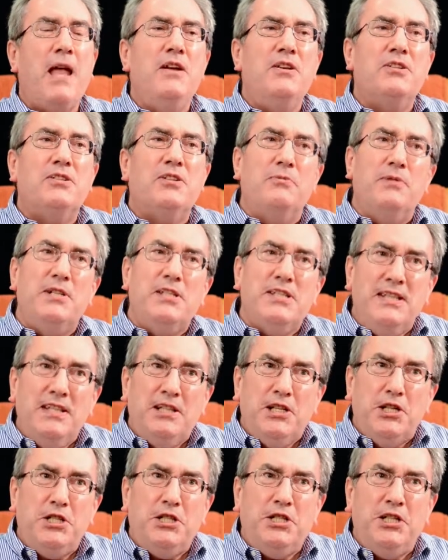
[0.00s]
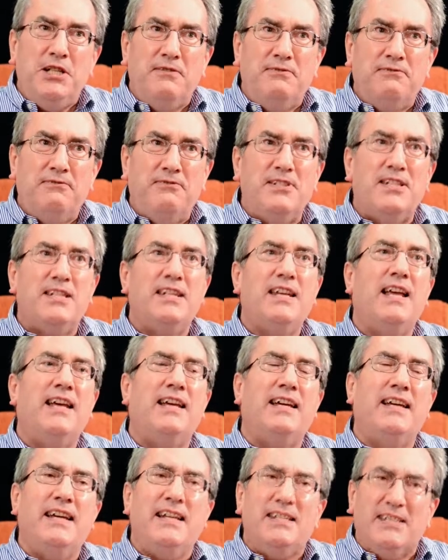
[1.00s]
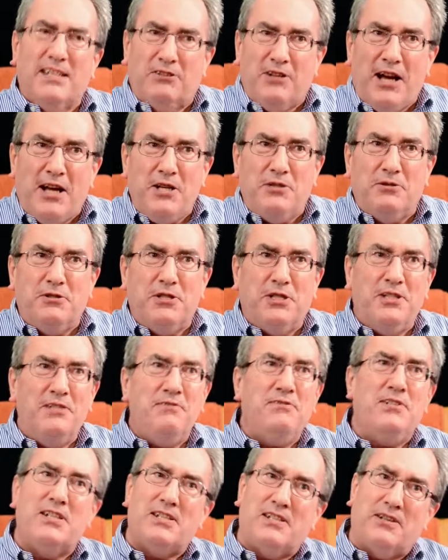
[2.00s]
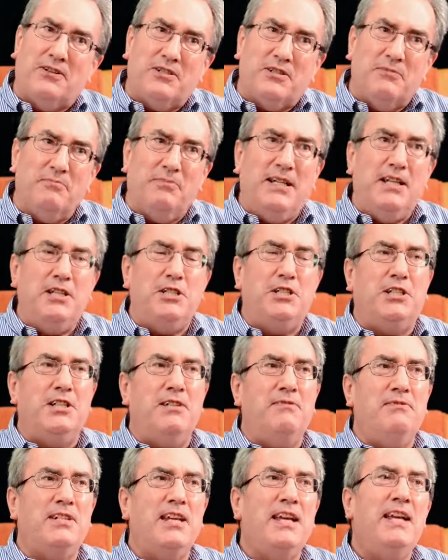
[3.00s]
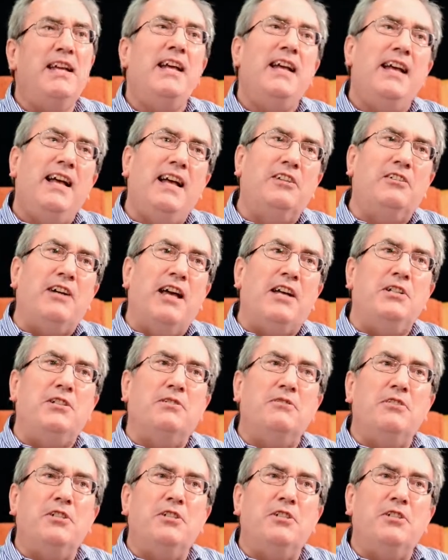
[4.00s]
So we're seeing a shift. It's a gradual shift, it's not a complete shift, a gradual